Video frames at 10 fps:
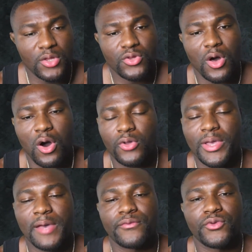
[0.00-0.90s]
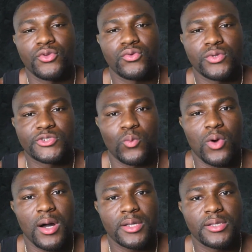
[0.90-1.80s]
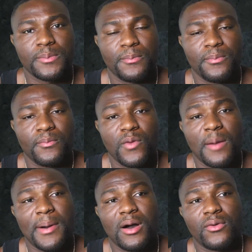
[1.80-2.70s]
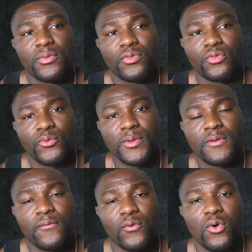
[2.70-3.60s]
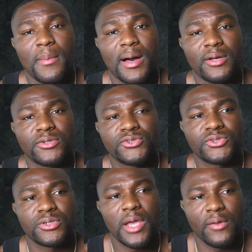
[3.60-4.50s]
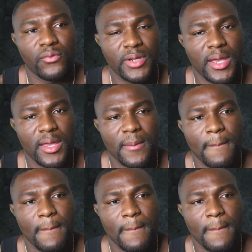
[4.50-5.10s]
All you have to do is walk about 3 to 4 miles every day,